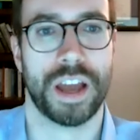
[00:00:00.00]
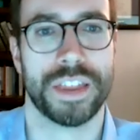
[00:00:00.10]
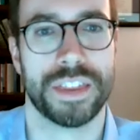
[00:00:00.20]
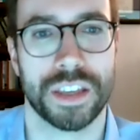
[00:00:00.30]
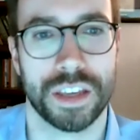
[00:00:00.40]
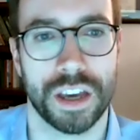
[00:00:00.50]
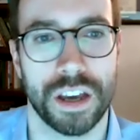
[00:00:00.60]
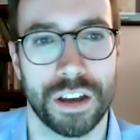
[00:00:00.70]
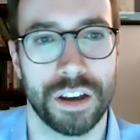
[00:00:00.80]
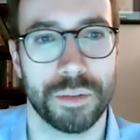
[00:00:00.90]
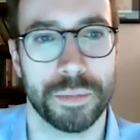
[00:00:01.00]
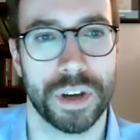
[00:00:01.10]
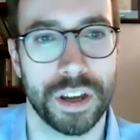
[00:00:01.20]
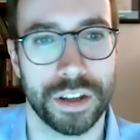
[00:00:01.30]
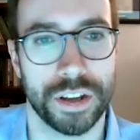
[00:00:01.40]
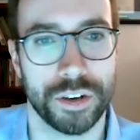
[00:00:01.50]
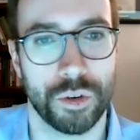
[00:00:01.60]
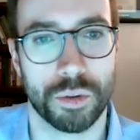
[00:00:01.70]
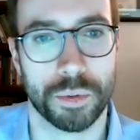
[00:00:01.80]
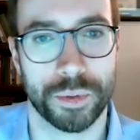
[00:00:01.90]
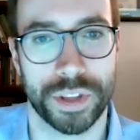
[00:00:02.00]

I think a normal